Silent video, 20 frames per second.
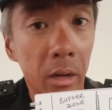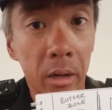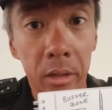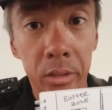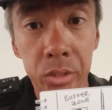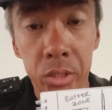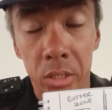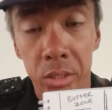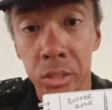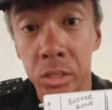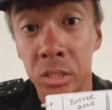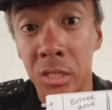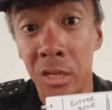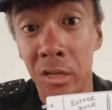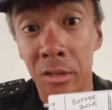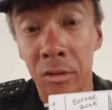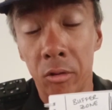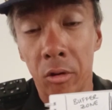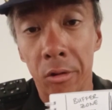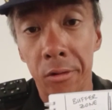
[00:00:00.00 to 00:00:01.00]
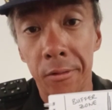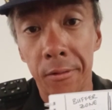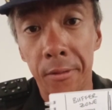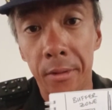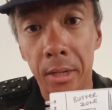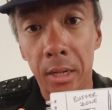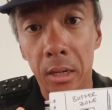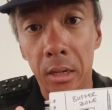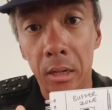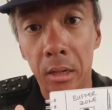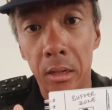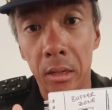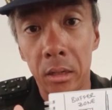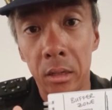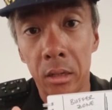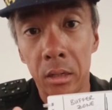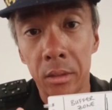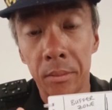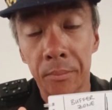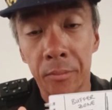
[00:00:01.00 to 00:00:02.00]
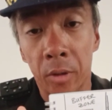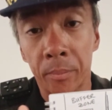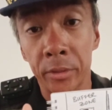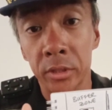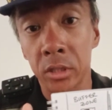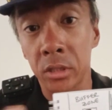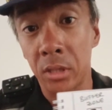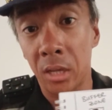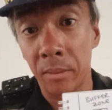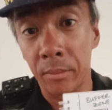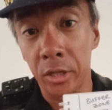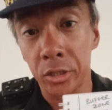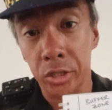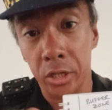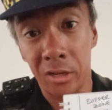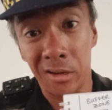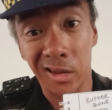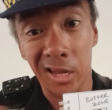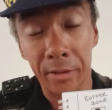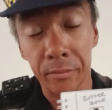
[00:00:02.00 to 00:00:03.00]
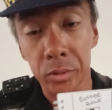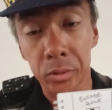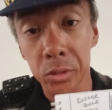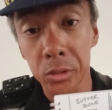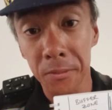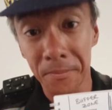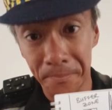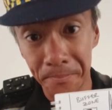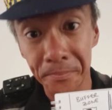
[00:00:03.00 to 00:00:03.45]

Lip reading: sustained on property damage and lives,